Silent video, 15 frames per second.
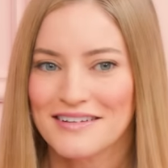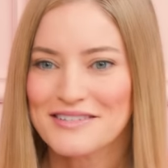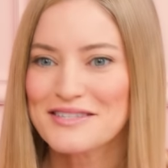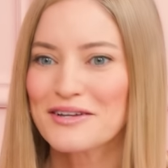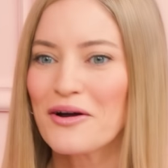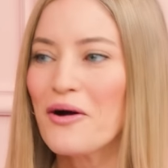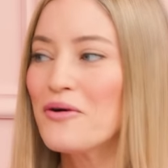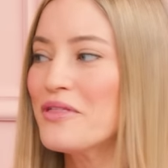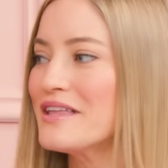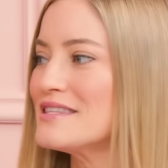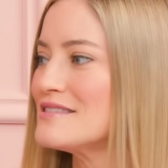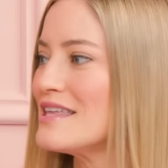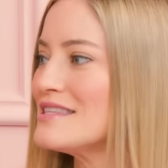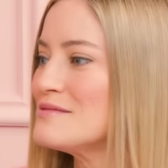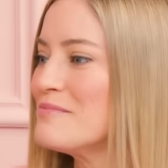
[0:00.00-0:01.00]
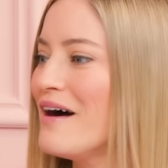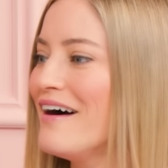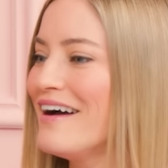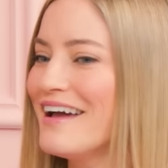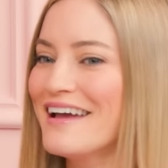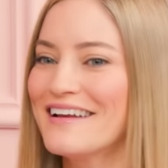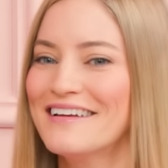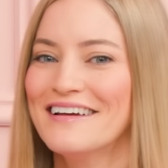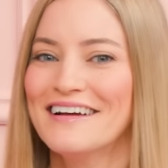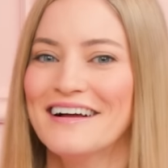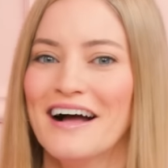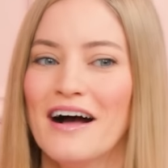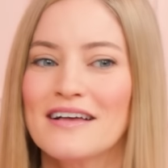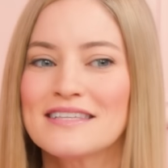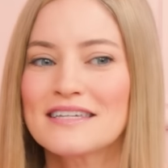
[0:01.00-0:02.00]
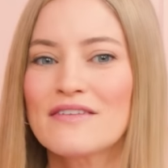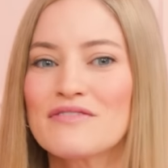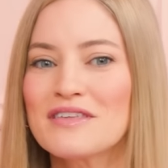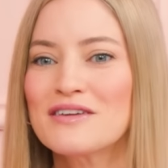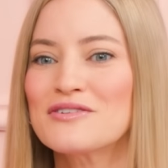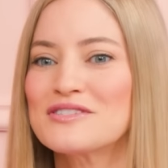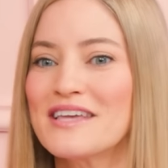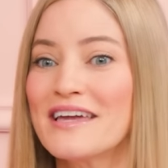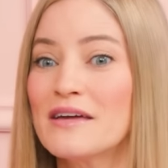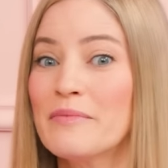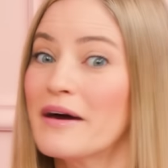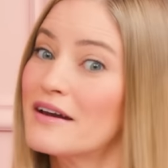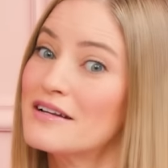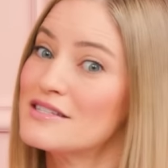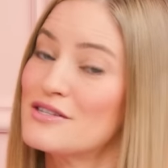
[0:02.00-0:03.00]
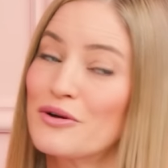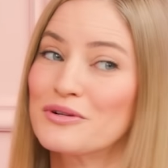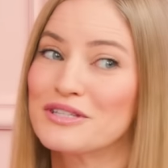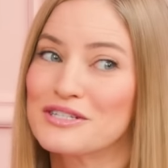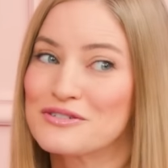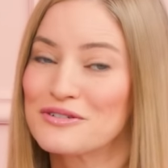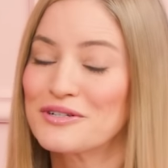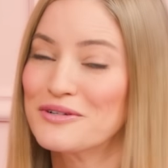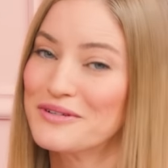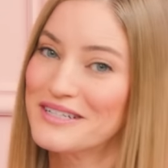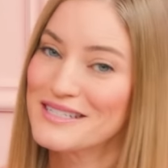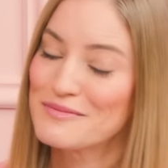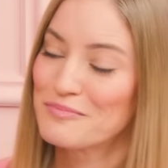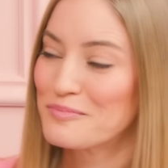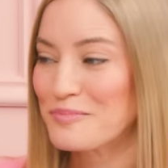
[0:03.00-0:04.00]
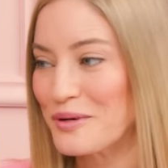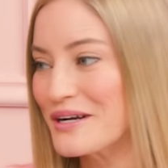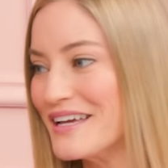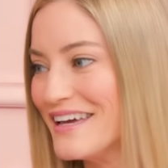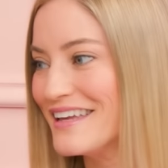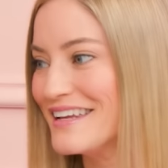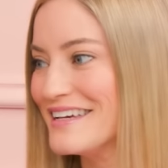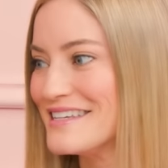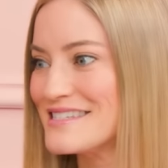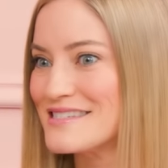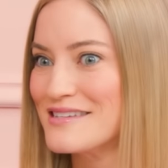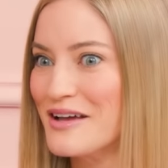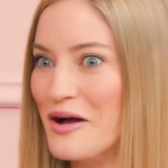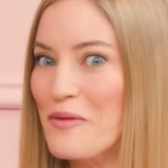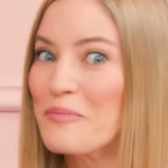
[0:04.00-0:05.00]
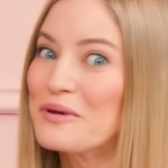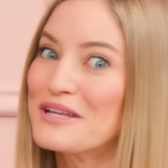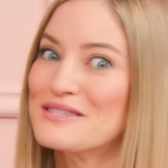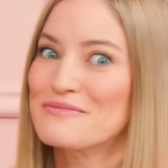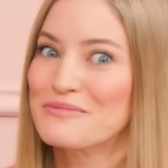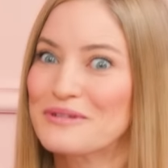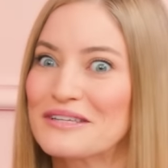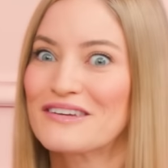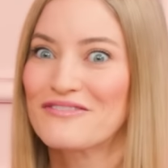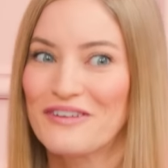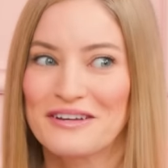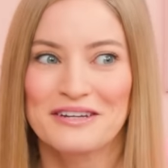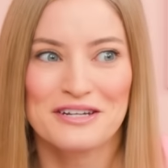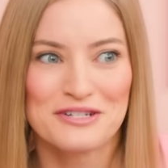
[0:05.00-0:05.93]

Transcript: was like, oh, that's mine. I was like, everything you're saying about it is totally true. It is pretty hideous, but it's really fun to